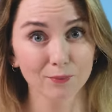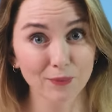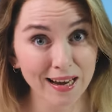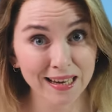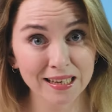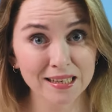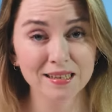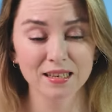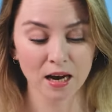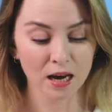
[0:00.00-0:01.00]

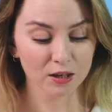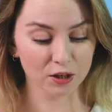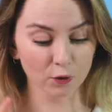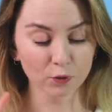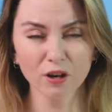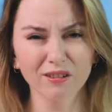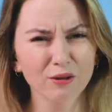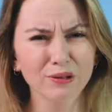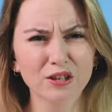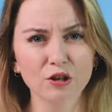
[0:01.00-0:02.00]
campaigns. So you're
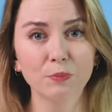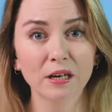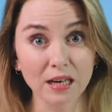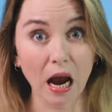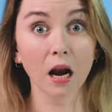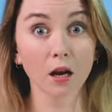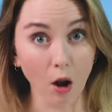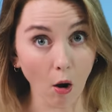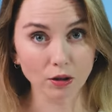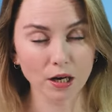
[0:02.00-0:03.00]
going to spend a
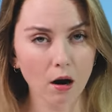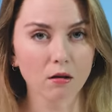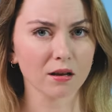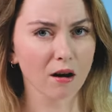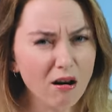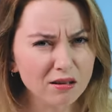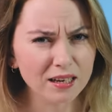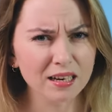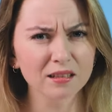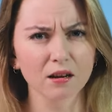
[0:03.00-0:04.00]
lot on the
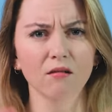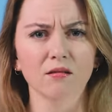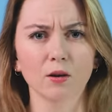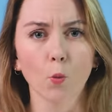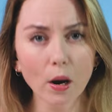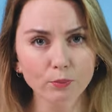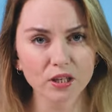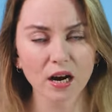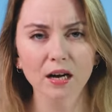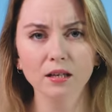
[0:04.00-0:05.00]
content, on the
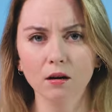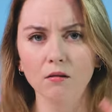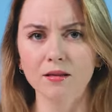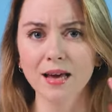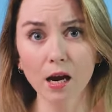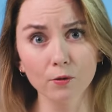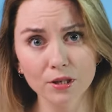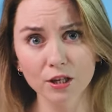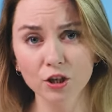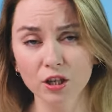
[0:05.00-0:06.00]
website, on the
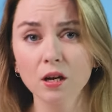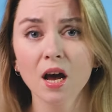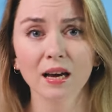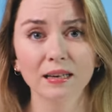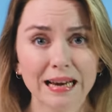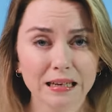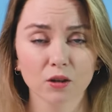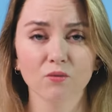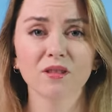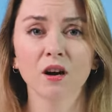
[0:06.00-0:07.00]
acquisition. Yeah,
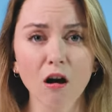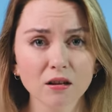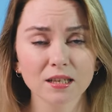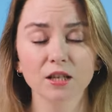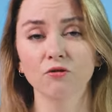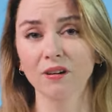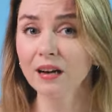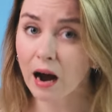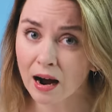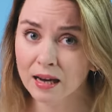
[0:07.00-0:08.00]
so the cost is
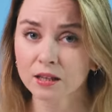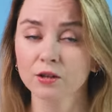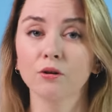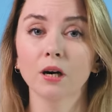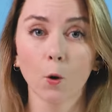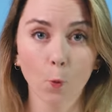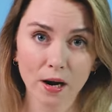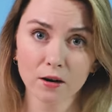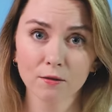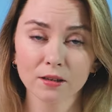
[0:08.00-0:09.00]
really high and you are
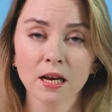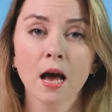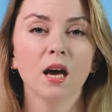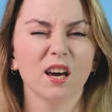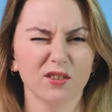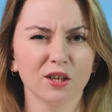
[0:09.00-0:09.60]
aware of it. If